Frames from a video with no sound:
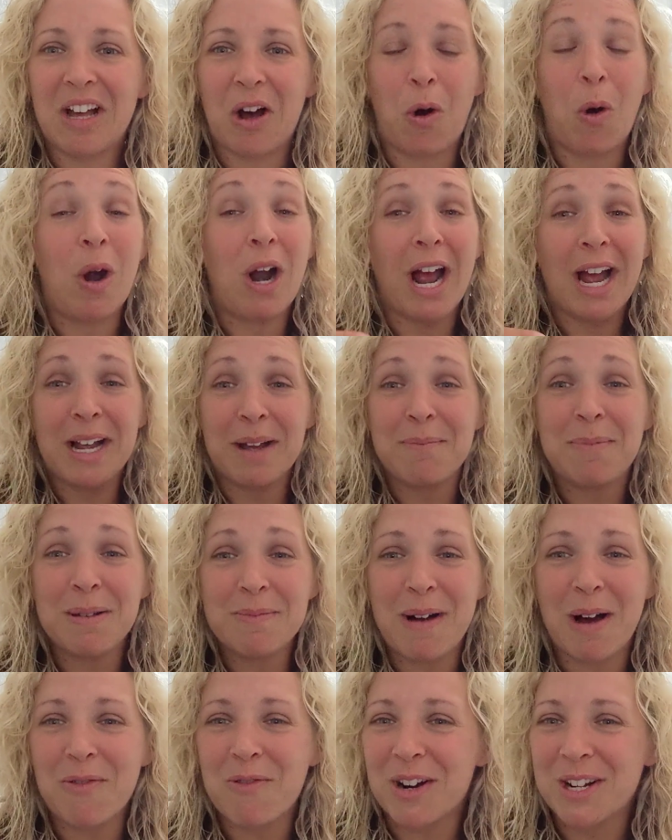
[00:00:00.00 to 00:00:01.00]
Or I can be
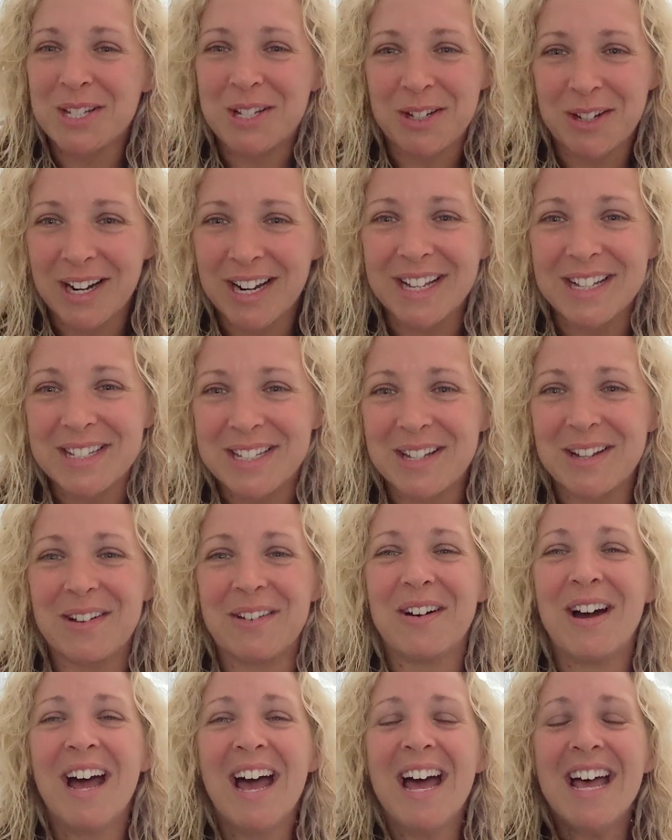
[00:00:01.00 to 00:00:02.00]
my worst critic
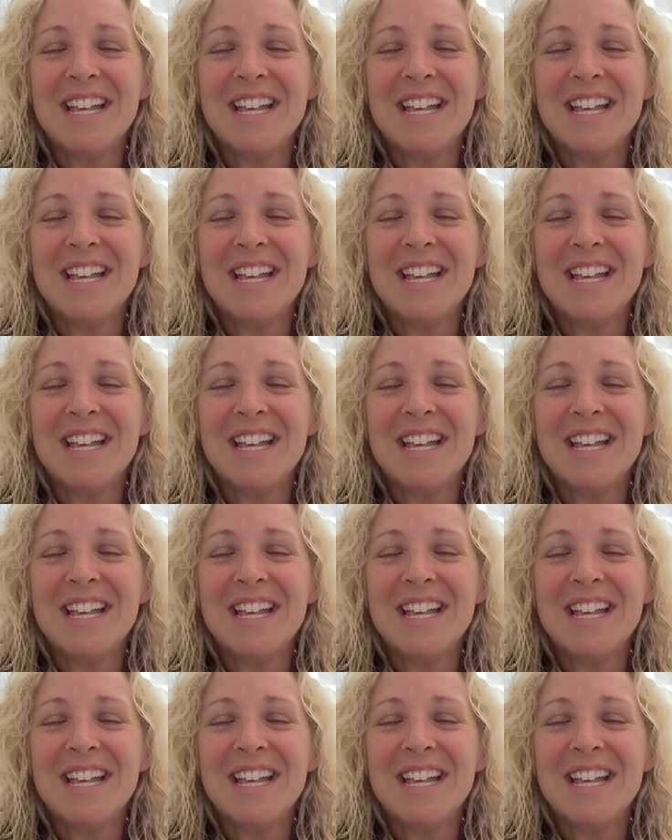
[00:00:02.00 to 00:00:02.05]
too.